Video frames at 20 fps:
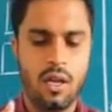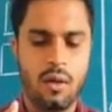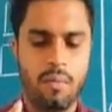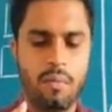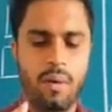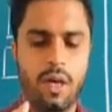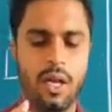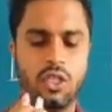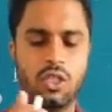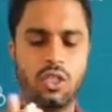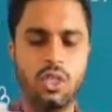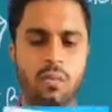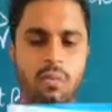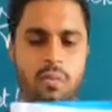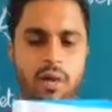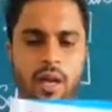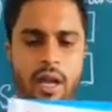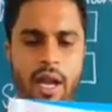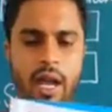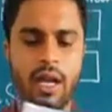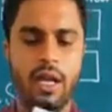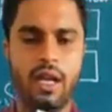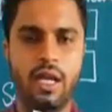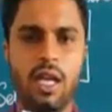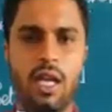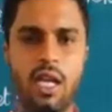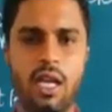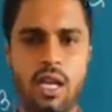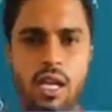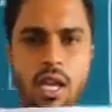Page number
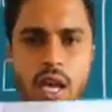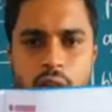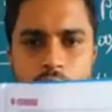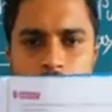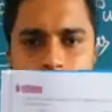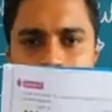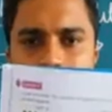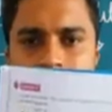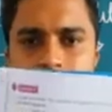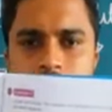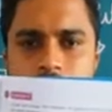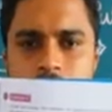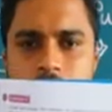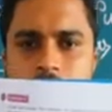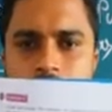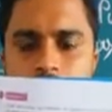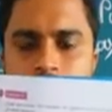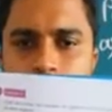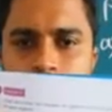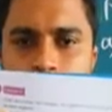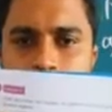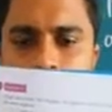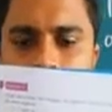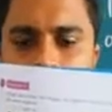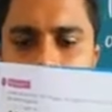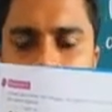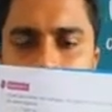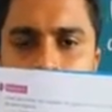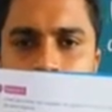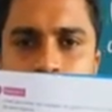19, exercise
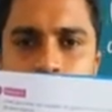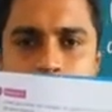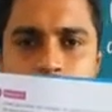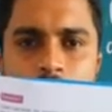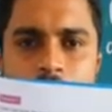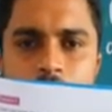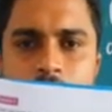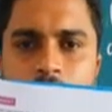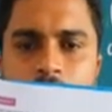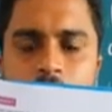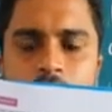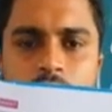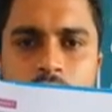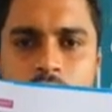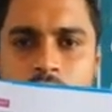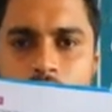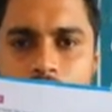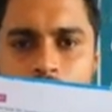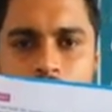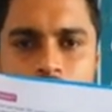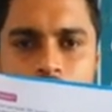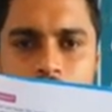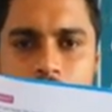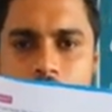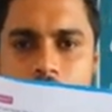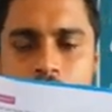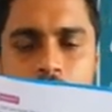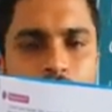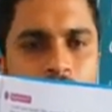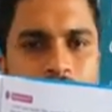3. You have here.
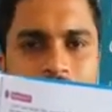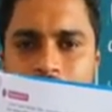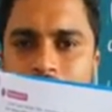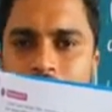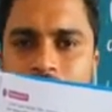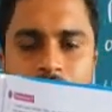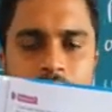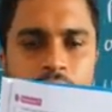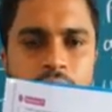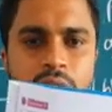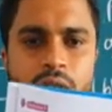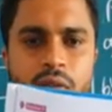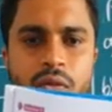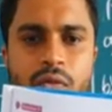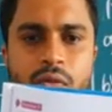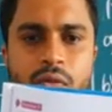You can see it